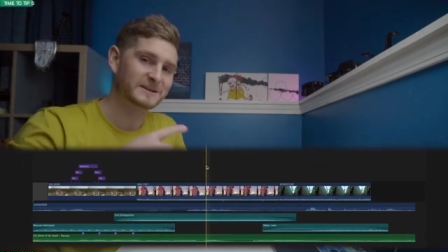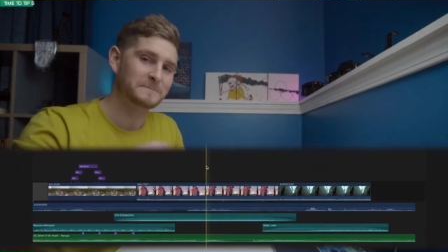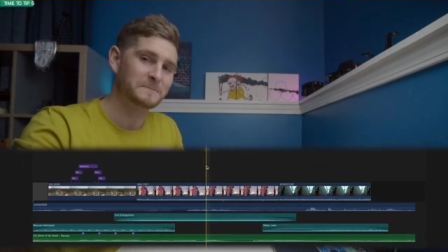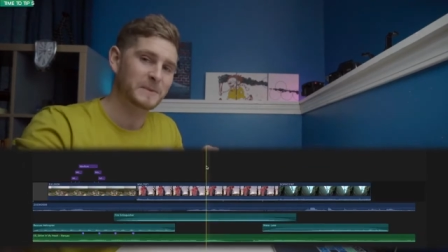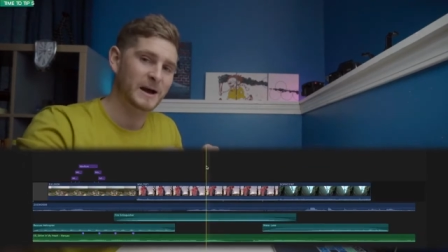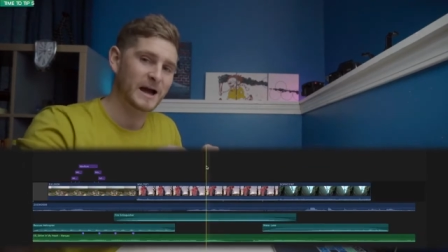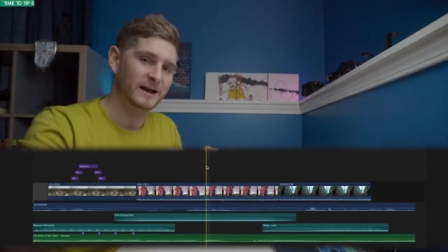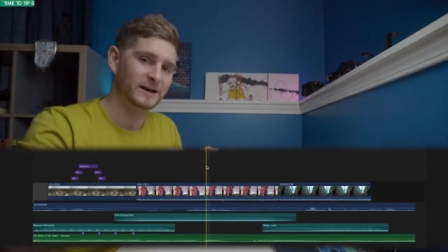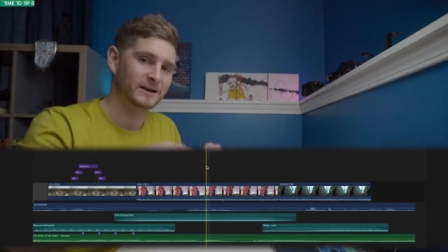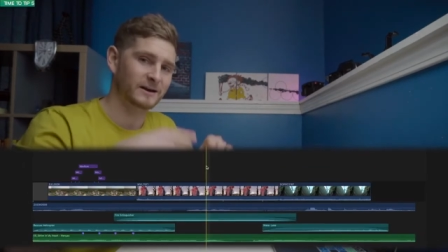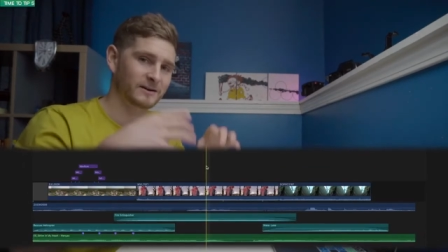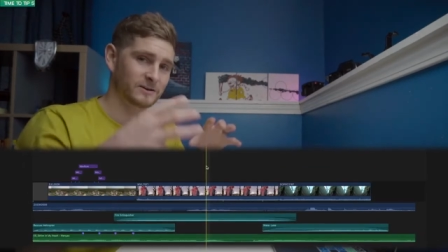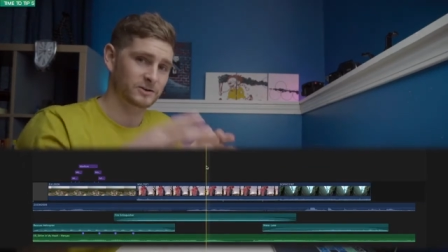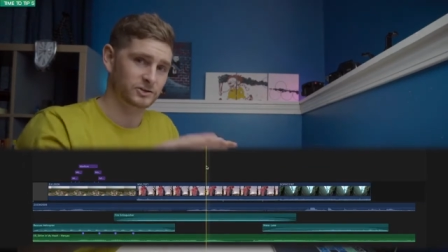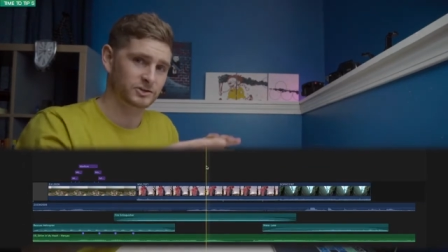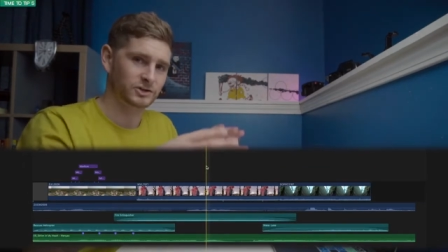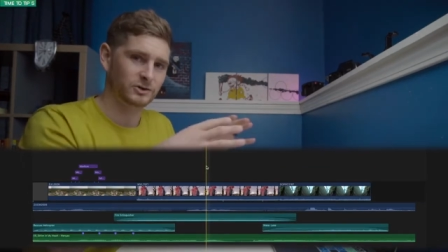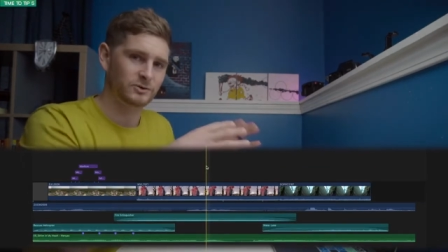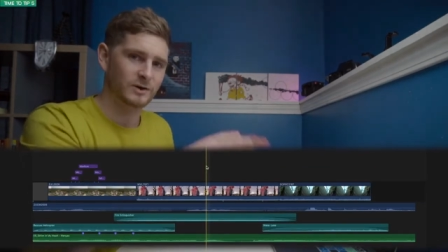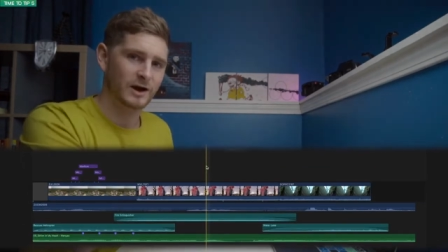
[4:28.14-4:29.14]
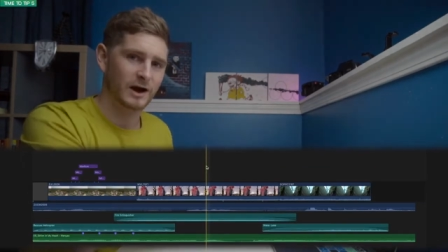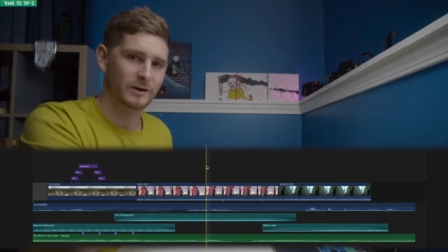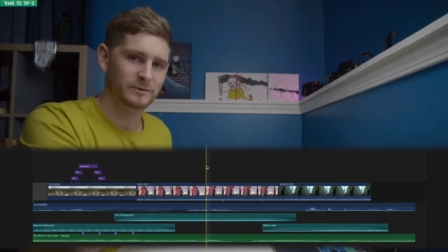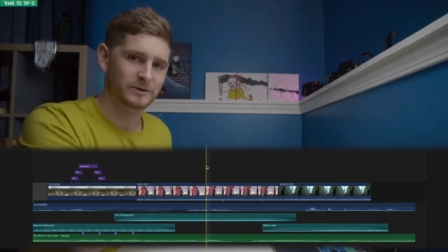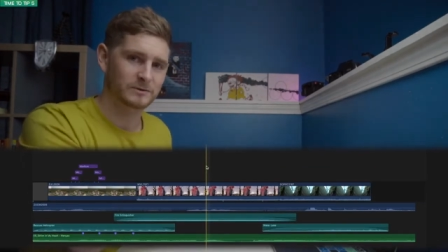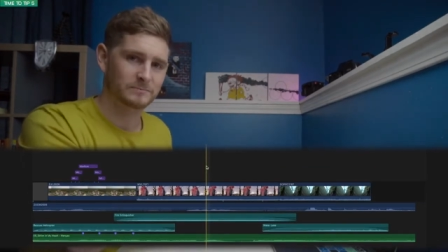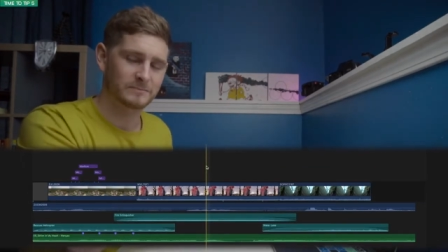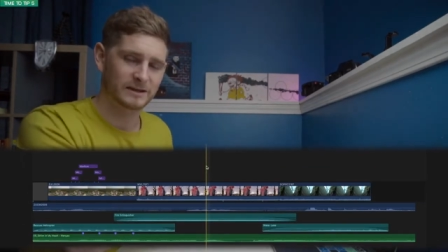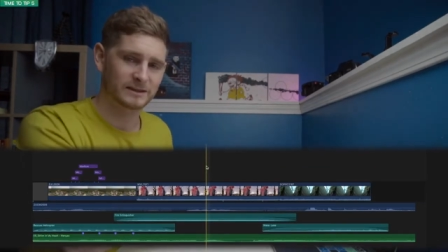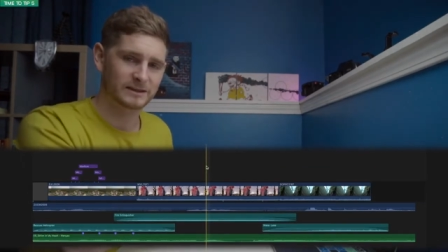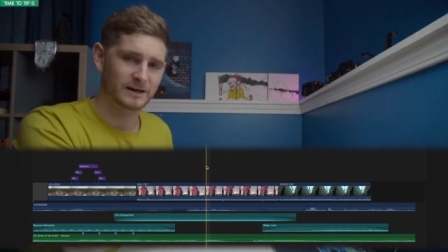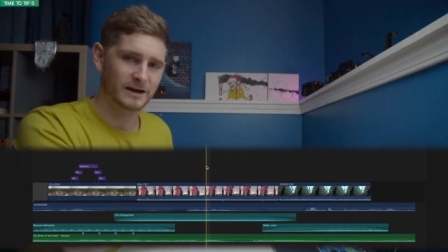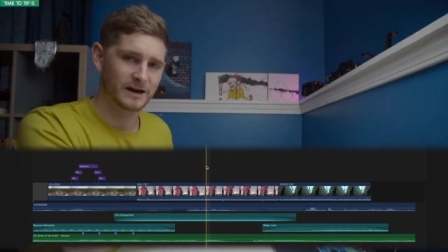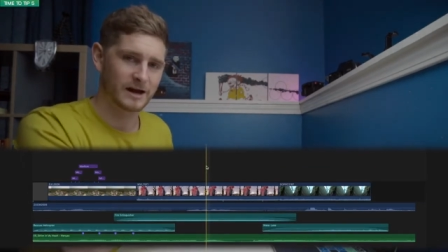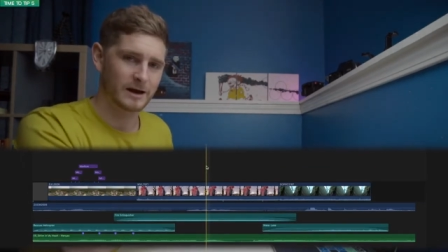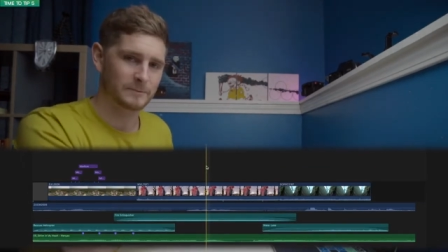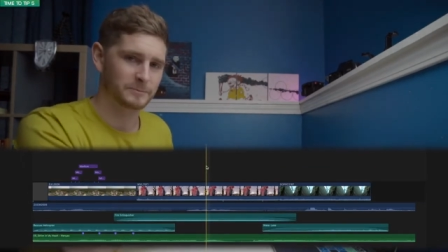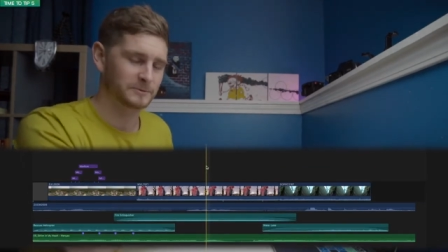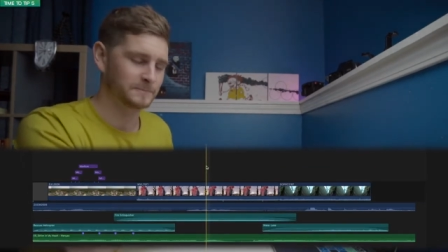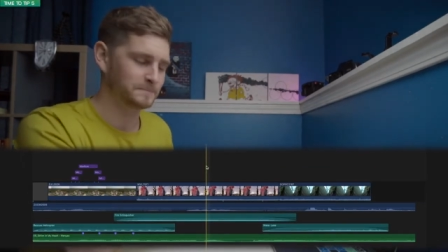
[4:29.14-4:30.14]
it back and I'll show you how we can make that
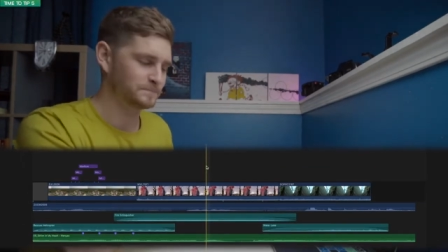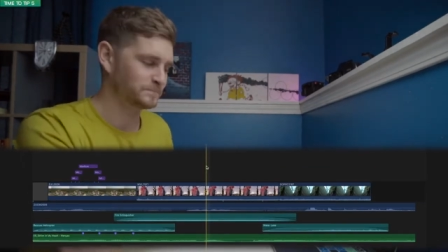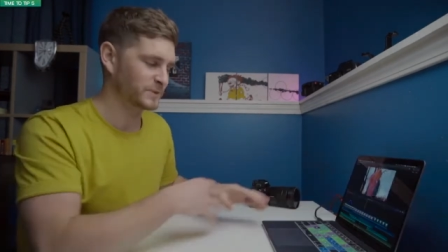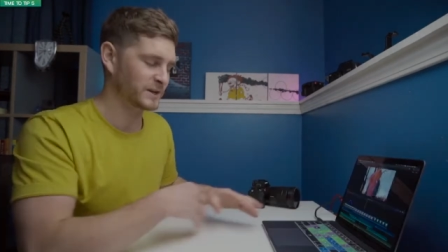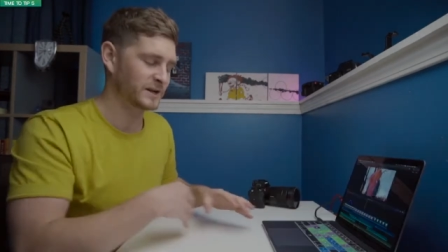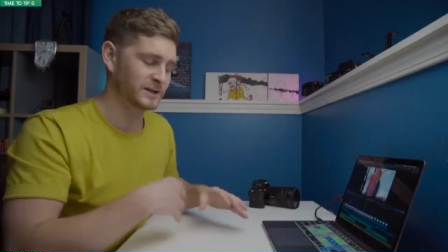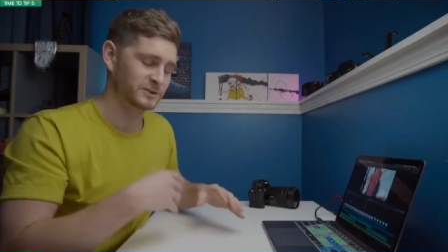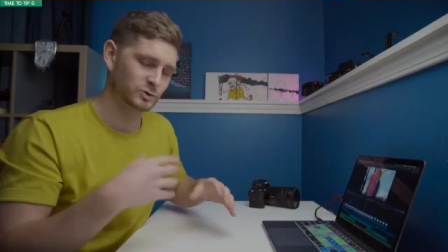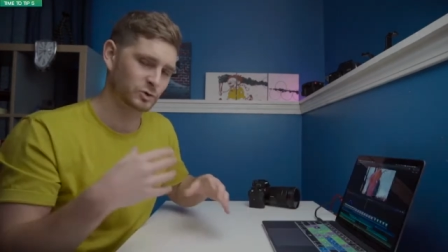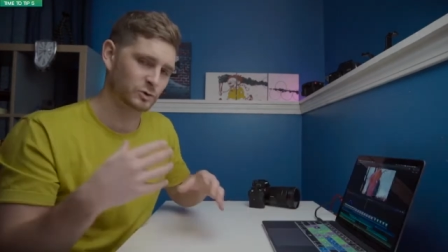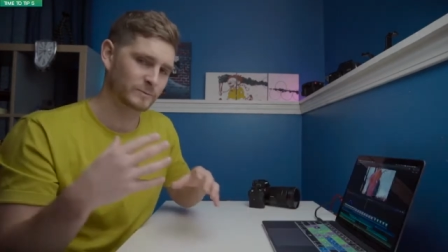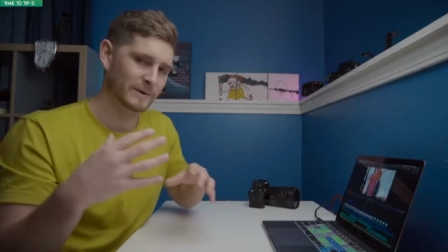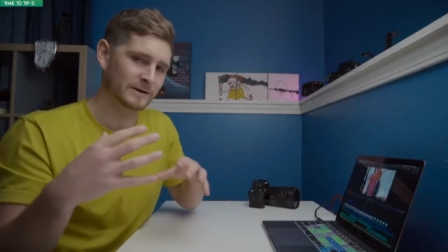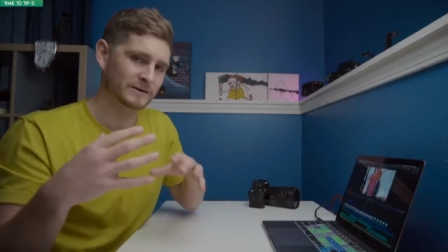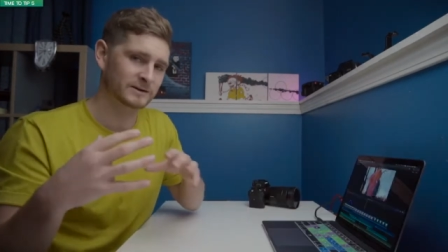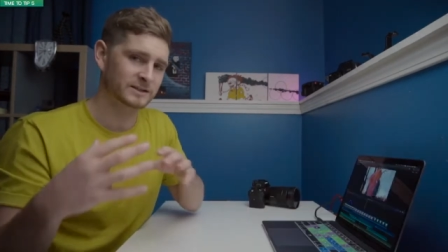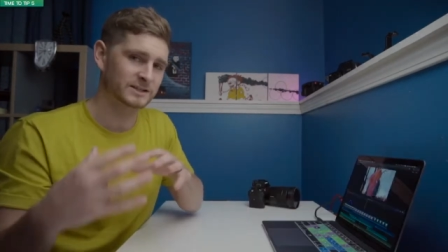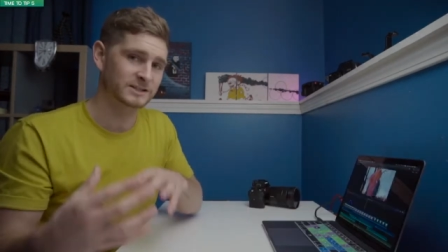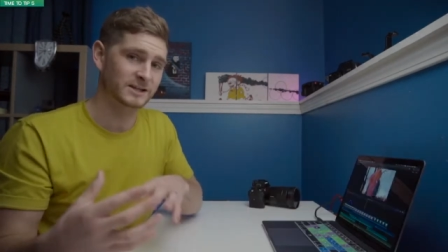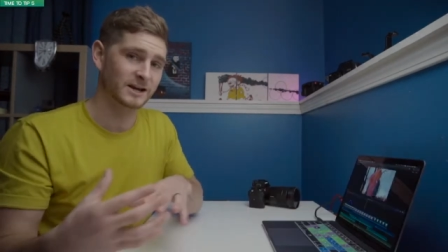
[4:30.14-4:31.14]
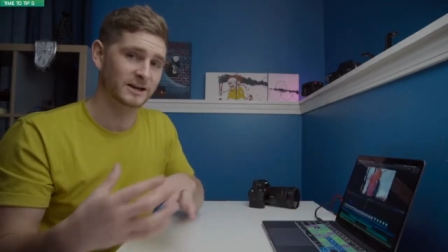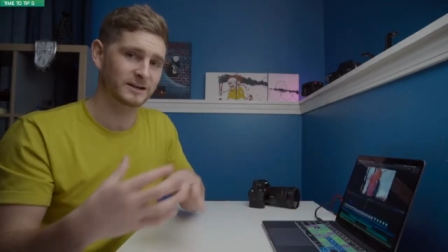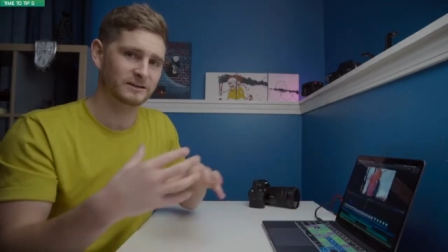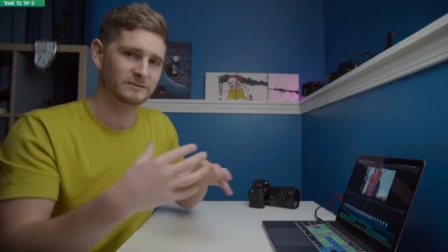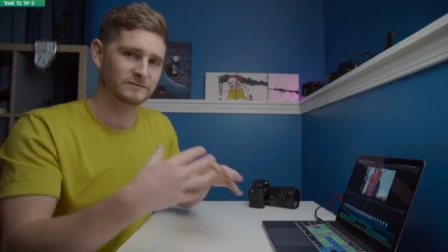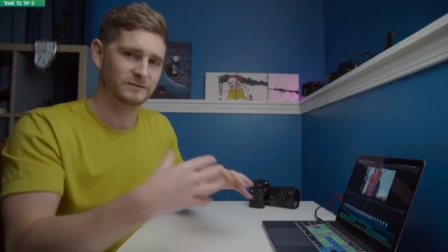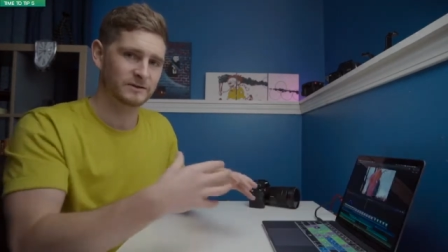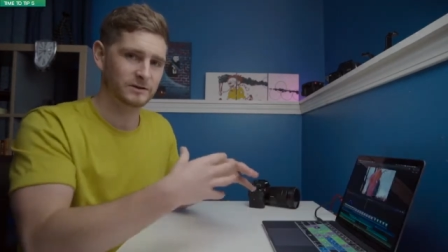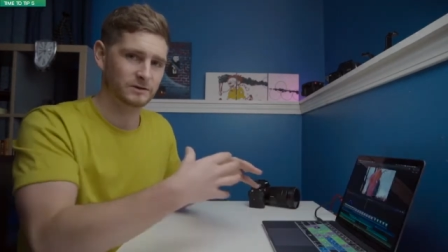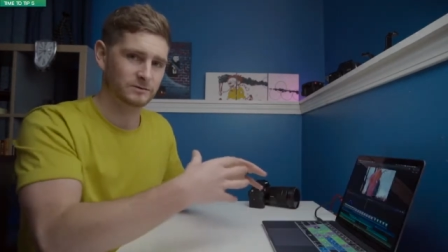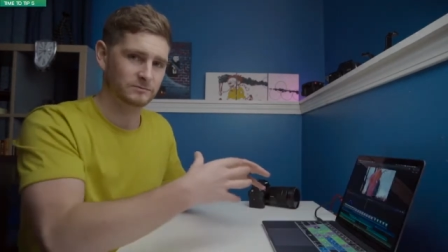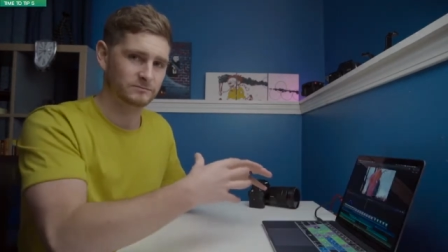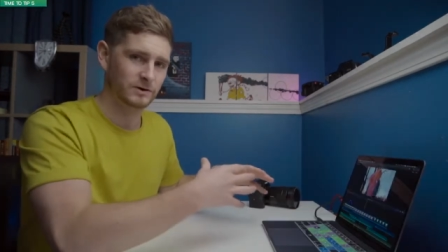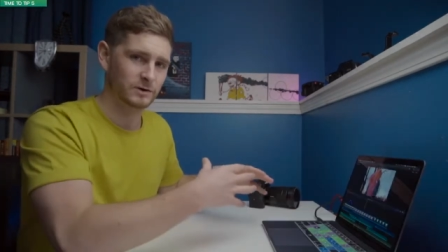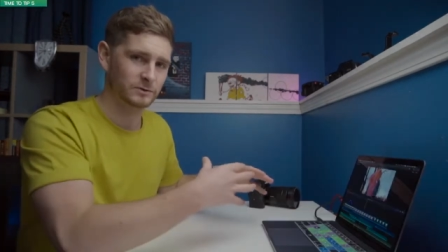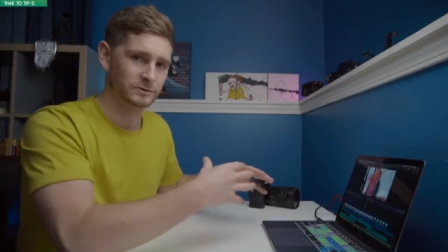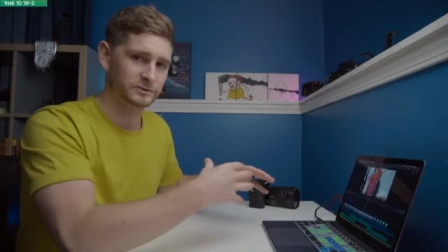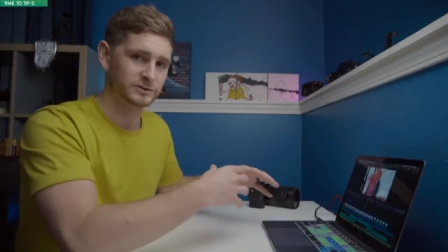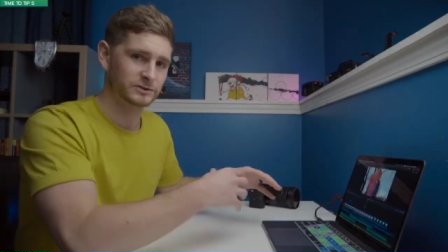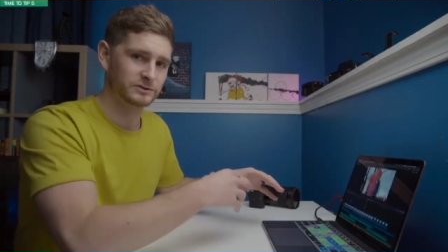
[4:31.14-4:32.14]
happen. And it's all about assigning video
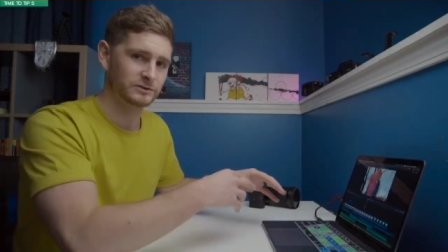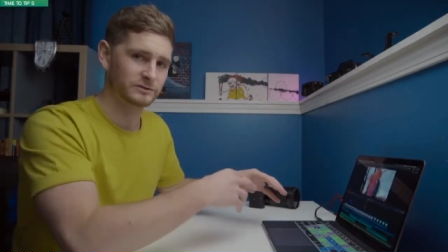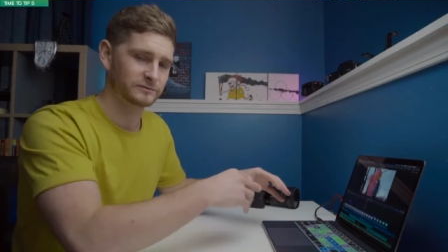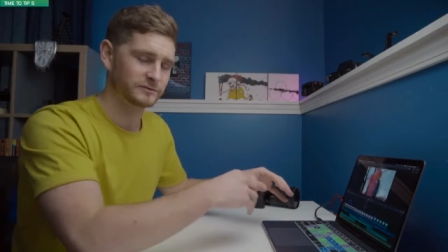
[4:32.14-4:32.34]
roles to your